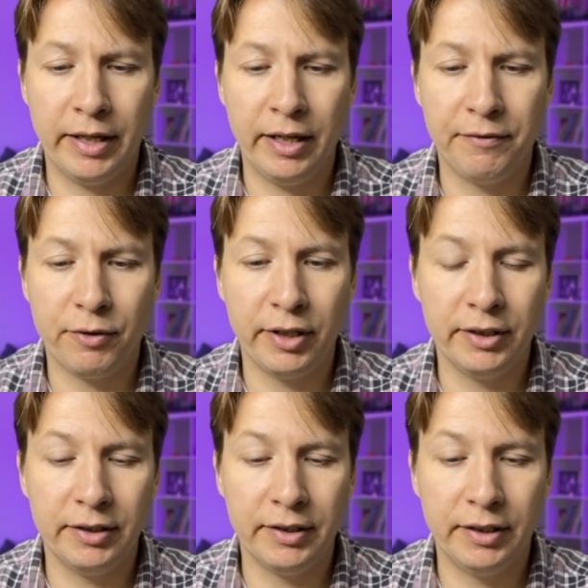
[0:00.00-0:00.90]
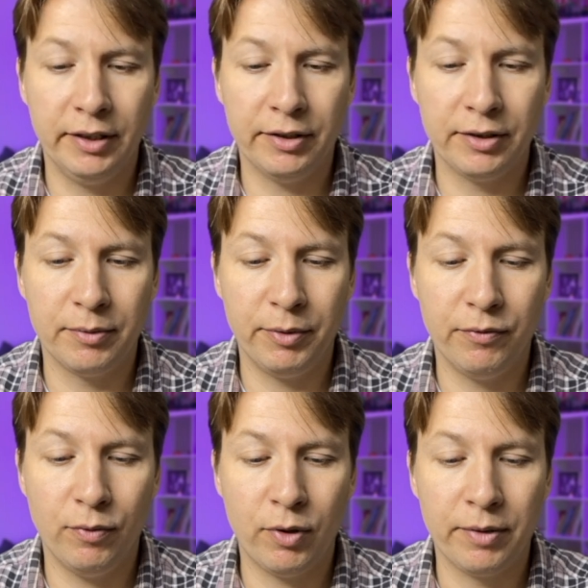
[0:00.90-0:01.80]
I have tried it here
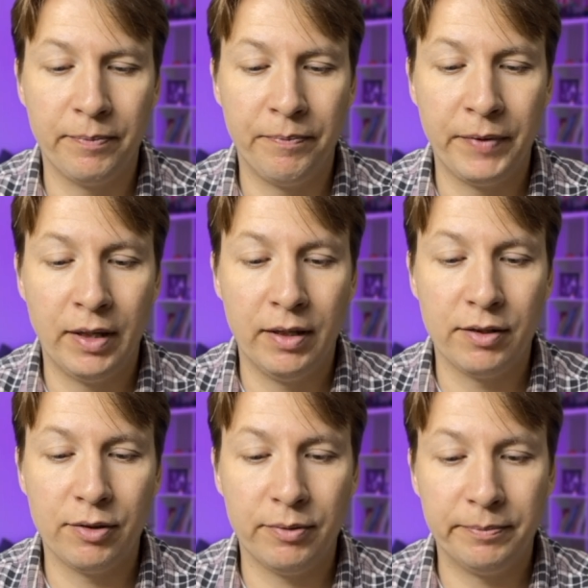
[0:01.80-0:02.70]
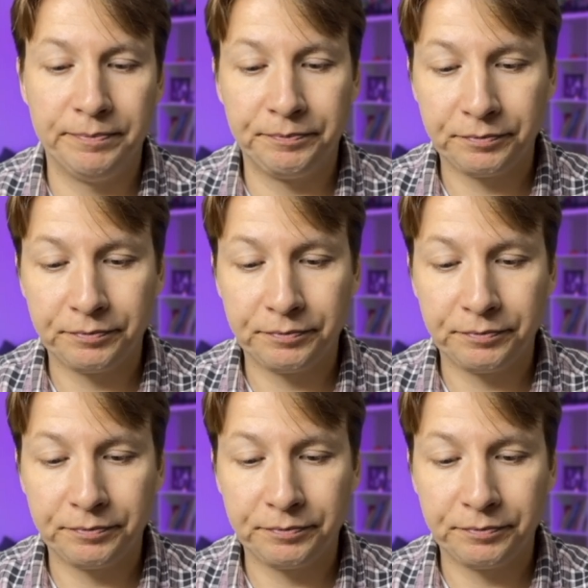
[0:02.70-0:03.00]
before, so